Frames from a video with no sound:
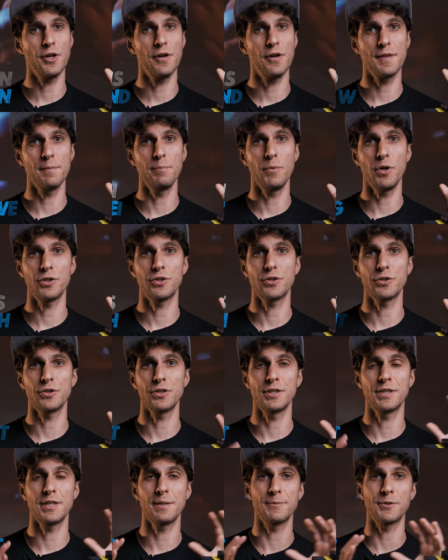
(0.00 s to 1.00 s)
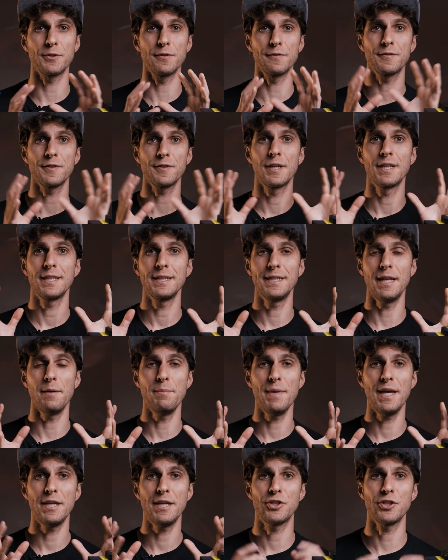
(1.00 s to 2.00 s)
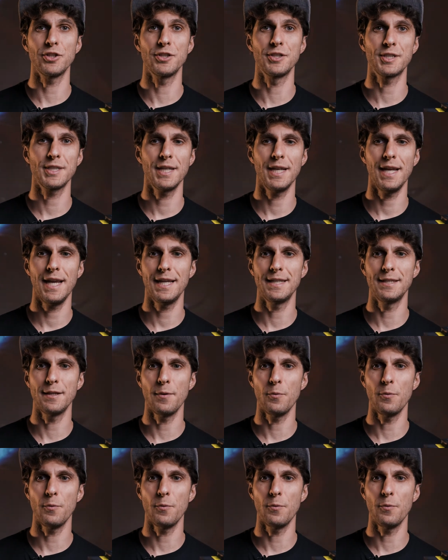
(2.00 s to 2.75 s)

of the motor in terms of dimensions and